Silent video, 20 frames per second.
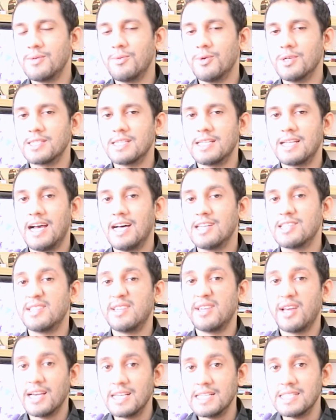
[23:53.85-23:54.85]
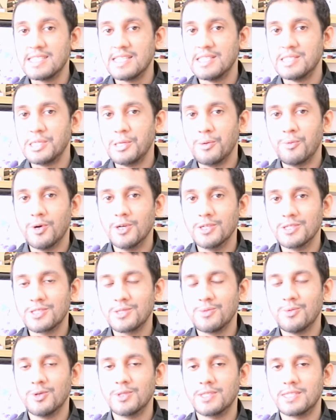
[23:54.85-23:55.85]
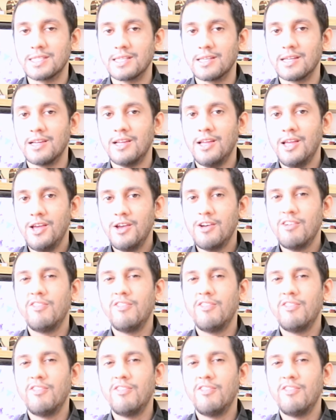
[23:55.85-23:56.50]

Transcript: he wasn't as nice as he was towards the